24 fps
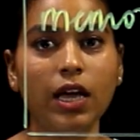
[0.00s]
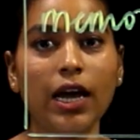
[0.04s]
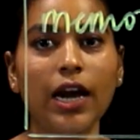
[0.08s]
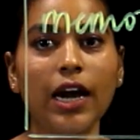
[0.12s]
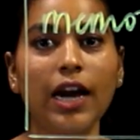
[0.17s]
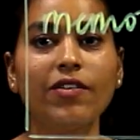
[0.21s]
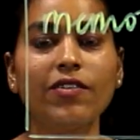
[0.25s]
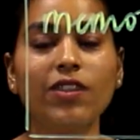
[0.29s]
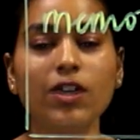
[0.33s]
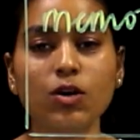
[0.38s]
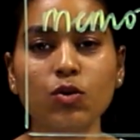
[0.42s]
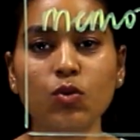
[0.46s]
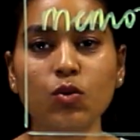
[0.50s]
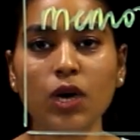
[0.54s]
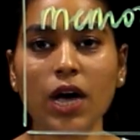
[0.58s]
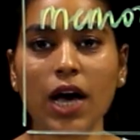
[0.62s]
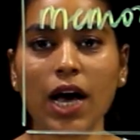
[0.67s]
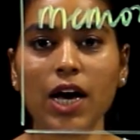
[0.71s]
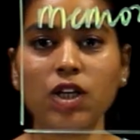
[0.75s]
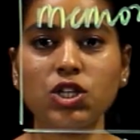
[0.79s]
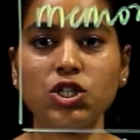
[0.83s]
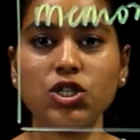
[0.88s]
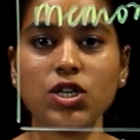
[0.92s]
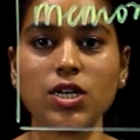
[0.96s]
Level 2
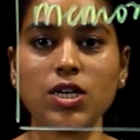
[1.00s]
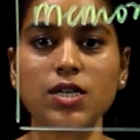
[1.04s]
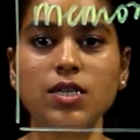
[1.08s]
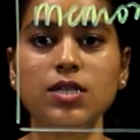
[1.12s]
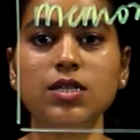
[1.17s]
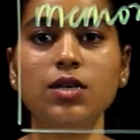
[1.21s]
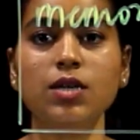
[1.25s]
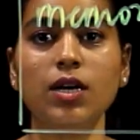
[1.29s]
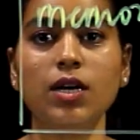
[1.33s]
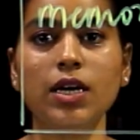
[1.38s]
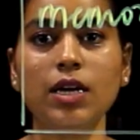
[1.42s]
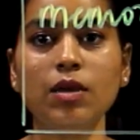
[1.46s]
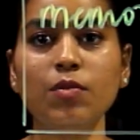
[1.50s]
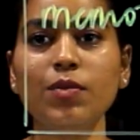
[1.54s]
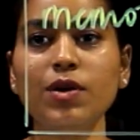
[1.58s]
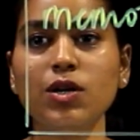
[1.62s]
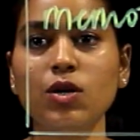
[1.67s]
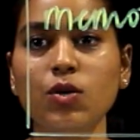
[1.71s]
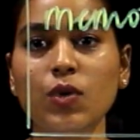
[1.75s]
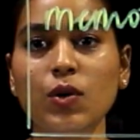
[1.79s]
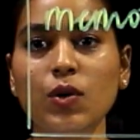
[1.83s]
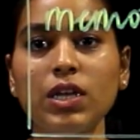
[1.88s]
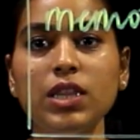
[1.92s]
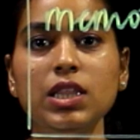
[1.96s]
cache is in
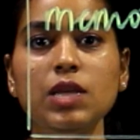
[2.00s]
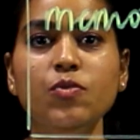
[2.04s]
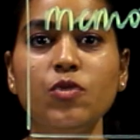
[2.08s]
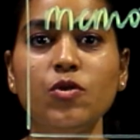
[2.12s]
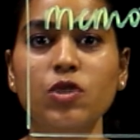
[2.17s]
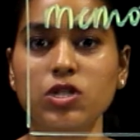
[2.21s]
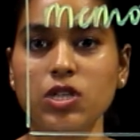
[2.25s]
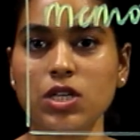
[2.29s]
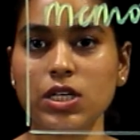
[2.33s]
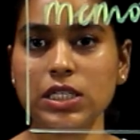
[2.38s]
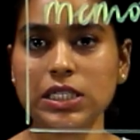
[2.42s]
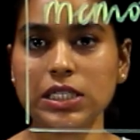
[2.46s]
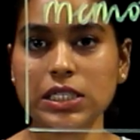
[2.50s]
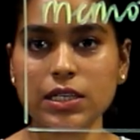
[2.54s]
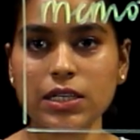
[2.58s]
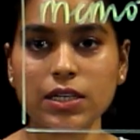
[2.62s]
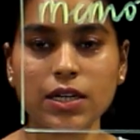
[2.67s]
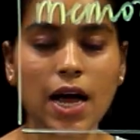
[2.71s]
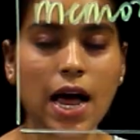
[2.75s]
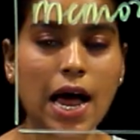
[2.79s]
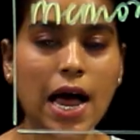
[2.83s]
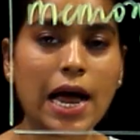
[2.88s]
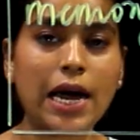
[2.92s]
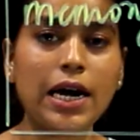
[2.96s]
between the
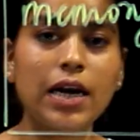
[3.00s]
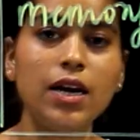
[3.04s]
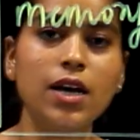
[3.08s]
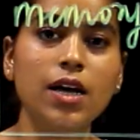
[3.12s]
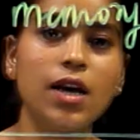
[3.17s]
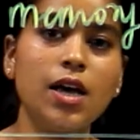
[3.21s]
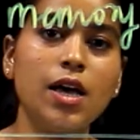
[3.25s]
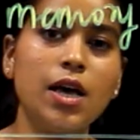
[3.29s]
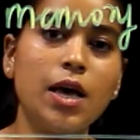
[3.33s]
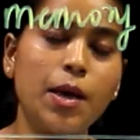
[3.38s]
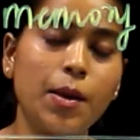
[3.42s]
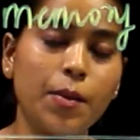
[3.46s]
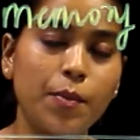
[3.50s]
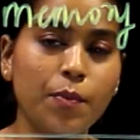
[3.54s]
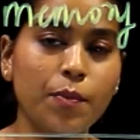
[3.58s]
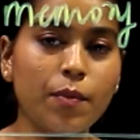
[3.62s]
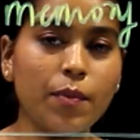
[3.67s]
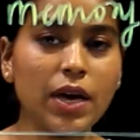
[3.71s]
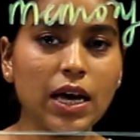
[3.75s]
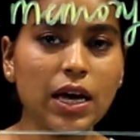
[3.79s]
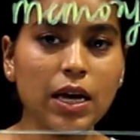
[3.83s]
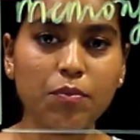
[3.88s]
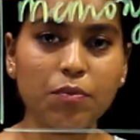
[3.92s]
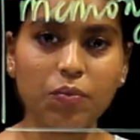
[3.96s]
processor and
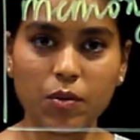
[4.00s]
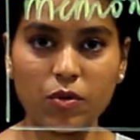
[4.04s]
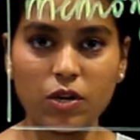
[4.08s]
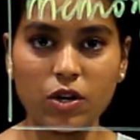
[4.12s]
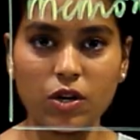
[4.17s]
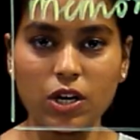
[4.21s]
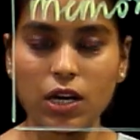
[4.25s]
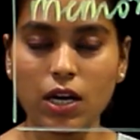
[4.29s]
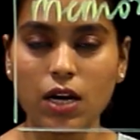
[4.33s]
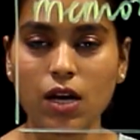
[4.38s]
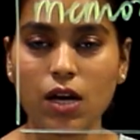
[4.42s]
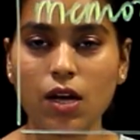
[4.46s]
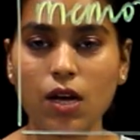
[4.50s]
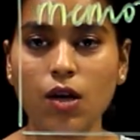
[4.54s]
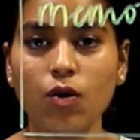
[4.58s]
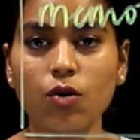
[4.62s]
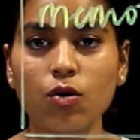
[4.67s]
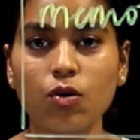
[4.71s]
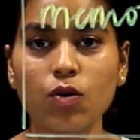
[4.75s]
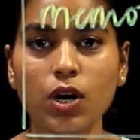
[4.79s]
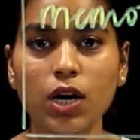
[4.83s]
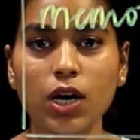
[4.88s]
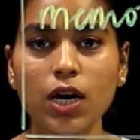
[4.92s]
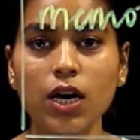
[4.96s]
main memory.
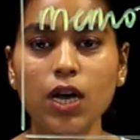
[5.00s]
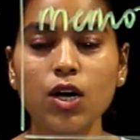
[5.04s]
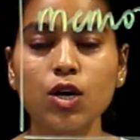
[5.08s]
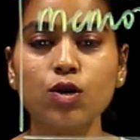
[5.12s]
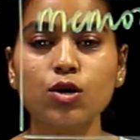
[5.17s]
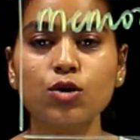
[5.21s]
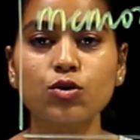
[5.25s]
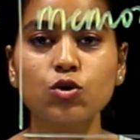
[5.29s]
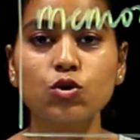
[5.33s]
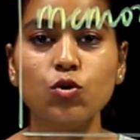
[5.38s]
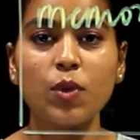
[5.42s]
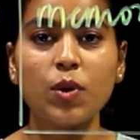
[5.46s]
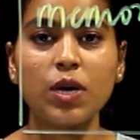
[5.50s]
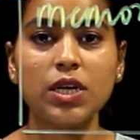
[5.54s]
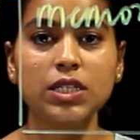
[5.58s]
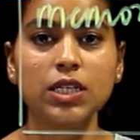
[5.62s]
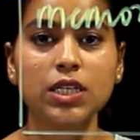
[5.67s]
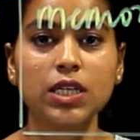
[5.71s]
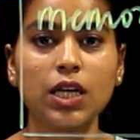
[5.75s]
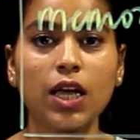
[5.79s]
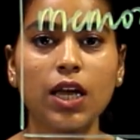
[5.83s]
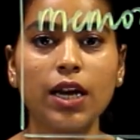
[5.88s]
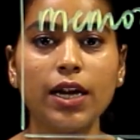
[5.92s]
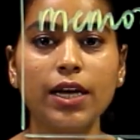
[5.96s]
Okay, so
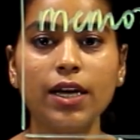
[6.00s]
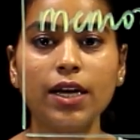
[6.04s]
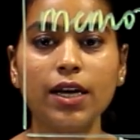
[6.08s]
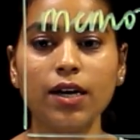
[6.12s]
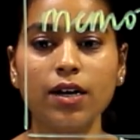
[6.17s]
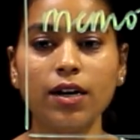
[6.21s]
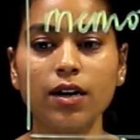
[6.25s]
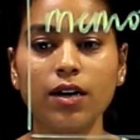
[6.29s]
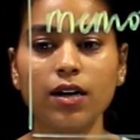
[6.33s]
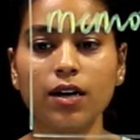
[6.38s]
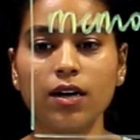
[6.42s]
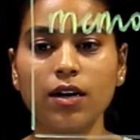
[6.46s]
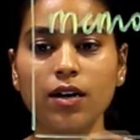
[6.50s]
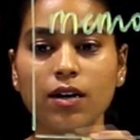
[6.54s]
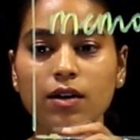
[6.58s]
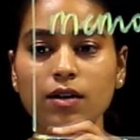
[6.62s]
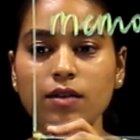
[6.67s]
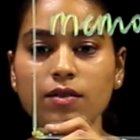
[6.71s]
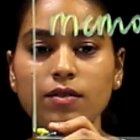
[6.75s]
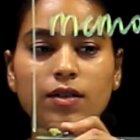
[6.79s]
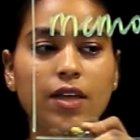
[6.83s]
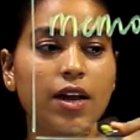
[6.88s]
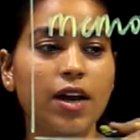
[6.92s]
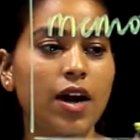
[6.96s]
basically
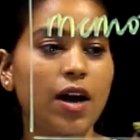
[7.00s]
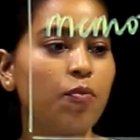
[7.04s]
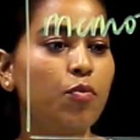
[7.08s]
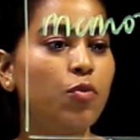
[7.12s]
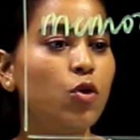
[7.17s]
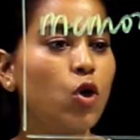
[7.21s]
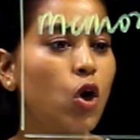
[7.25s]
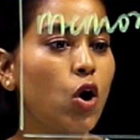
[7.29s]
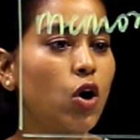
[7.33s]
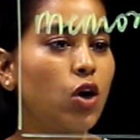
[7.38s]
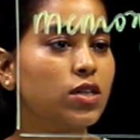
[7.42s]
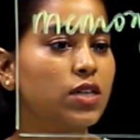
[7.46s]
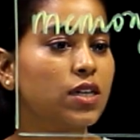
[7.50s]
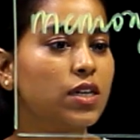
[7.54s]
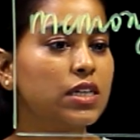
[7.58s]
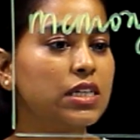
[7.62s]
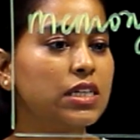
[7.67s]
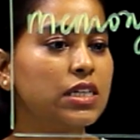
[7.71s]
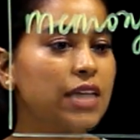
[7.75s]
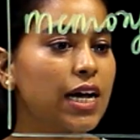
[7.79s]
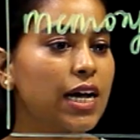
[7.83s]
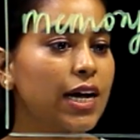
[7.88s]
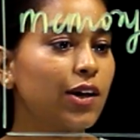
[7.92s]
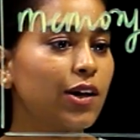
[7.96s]
there are blocks
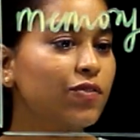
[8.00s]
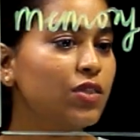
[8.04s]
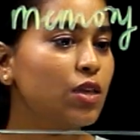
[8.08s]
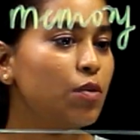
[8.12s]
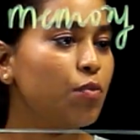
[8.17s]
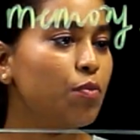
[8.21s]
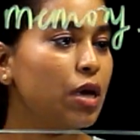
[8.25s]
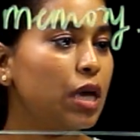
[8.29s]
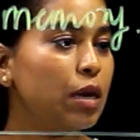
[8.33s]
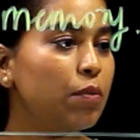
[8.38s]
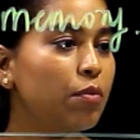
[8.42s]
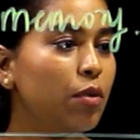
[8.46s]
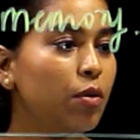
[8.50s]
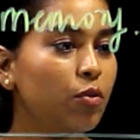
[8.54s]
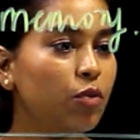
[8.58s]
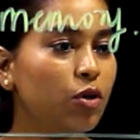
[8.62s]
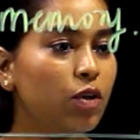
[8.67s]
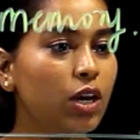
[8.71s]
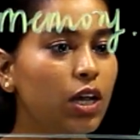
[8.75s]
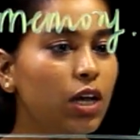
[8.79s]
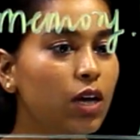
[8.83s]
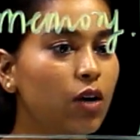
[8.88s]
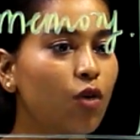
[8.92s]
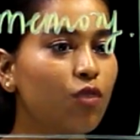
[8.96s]
inside of the main
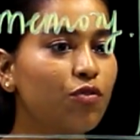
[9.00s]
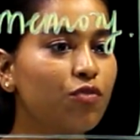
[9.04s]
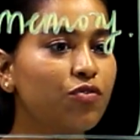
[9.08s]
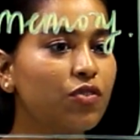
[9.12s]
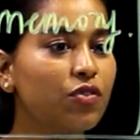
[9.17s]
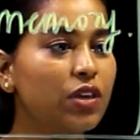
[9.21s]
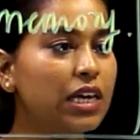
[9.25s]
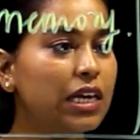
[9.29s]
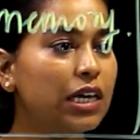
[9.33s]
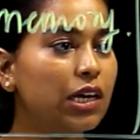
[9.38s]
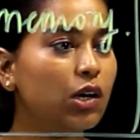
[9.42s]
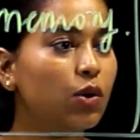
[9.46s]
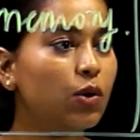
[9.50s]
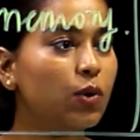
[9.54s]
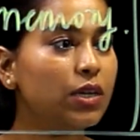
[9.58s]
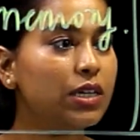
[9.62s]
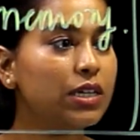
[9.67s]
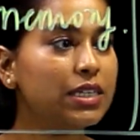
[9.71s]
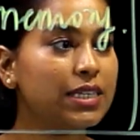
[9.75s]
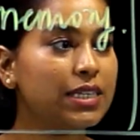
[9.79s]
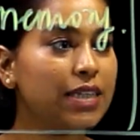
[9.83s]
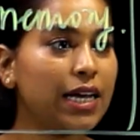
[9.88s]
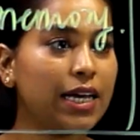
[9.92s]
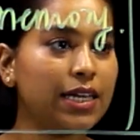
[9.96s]
memory of equal
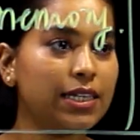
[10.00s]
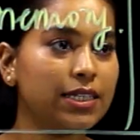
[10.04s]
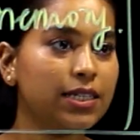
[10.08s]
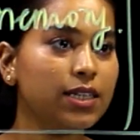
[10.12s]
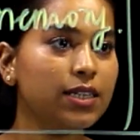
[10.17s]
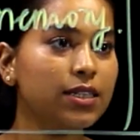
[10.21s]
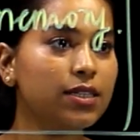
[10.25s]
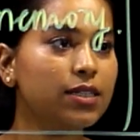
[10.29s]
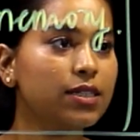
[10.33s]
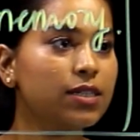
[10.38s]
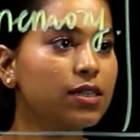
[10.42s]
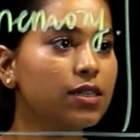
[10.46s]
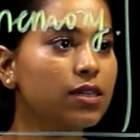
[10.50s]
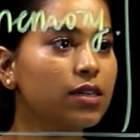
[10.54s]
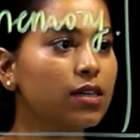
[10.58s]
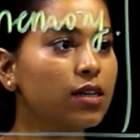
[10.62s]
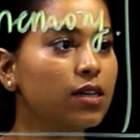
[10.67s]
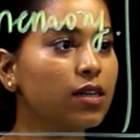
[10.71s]
sizes.